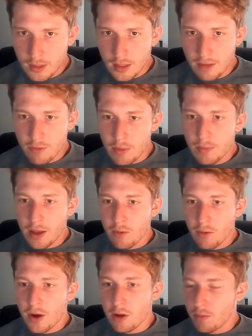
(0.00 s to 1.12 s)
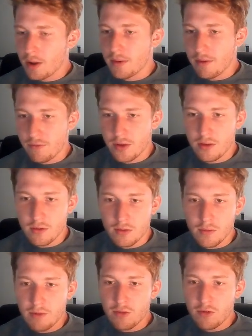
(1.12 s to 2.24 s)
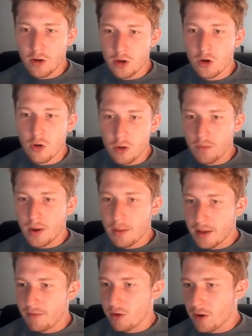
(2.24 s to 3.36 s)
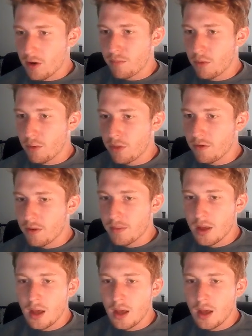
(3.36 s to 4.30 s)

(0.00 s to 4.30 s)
if you've been playing a while, you probably have Fizzes. But if you're new, you probably have to craft both of them.